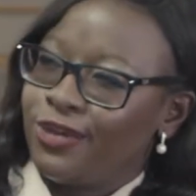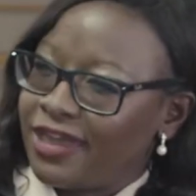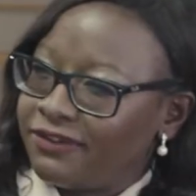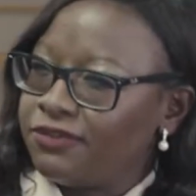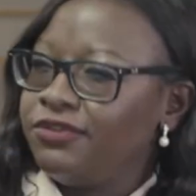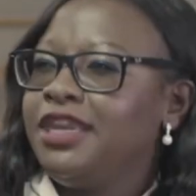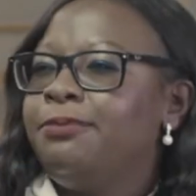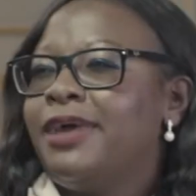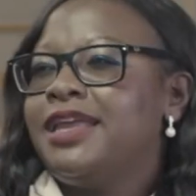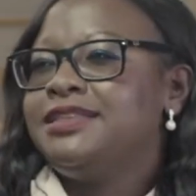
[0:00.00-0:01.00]
having a really
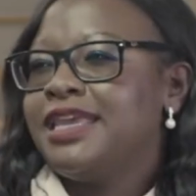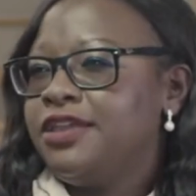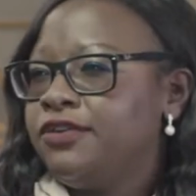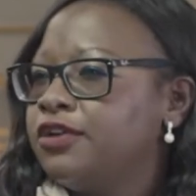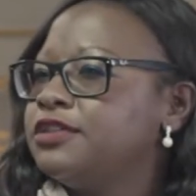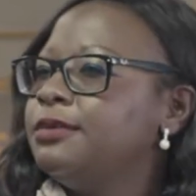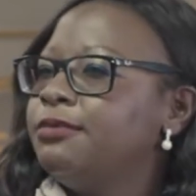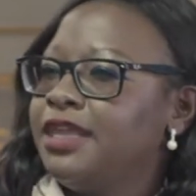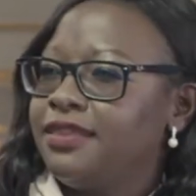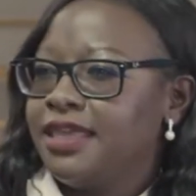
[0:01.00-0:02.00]
bad day, you've got
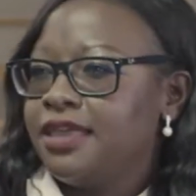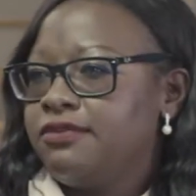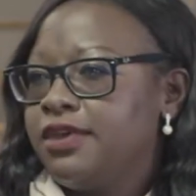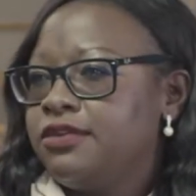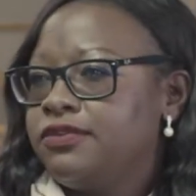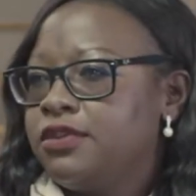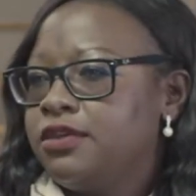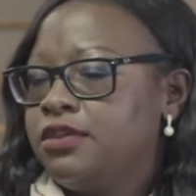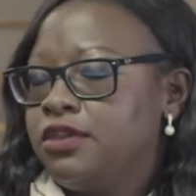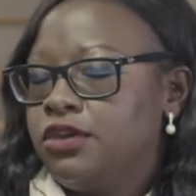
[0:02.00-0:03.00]
somebody at the other end of
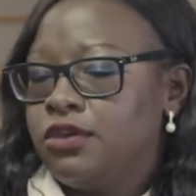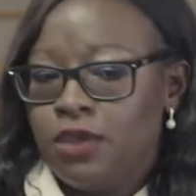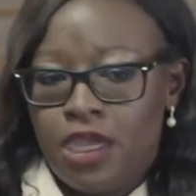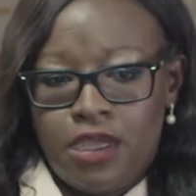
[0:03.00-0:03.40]
the, you know,